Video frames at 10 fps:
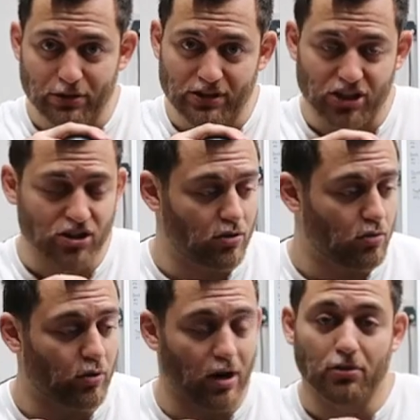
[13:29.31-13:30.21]

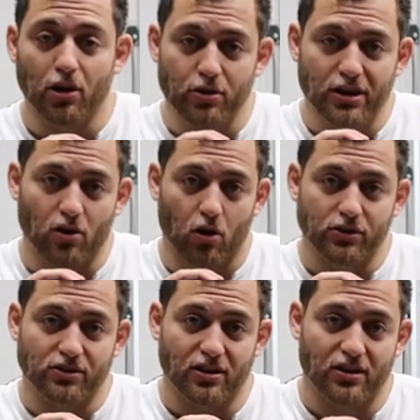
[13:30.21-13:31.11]
position when I'm loaded
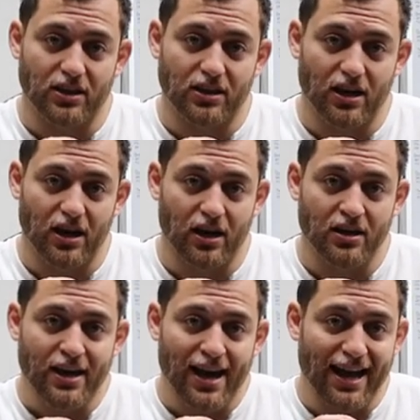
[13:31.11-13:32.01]
onto the